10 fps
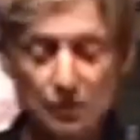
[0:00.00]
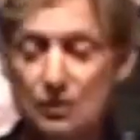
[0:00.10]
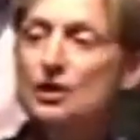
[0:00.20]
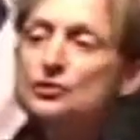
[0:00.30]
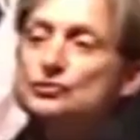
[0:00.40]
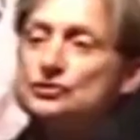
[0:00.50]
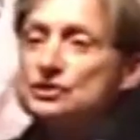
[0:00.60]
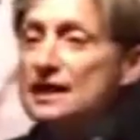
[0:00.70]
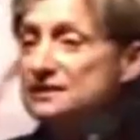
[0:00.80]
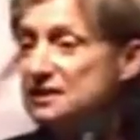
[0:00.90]

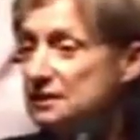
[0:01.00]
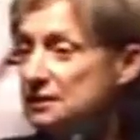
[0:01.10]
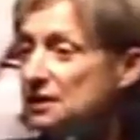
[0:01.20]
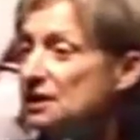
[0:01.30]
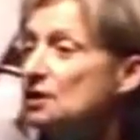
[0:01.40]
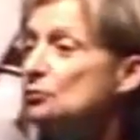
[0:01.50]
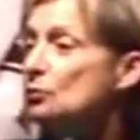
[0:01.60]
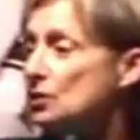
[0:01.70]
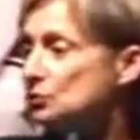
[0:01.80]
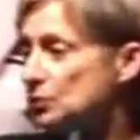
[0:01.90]
understanding in
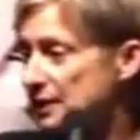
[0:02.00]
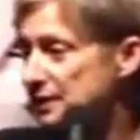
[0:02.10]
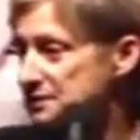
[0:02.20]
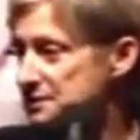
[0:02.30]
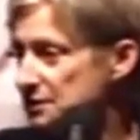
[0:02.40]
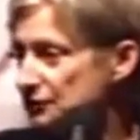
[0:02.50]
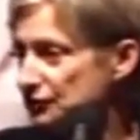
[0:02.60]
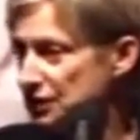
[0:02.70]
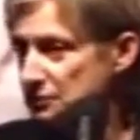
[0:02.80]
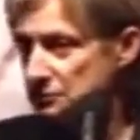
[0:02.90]
what way it's living?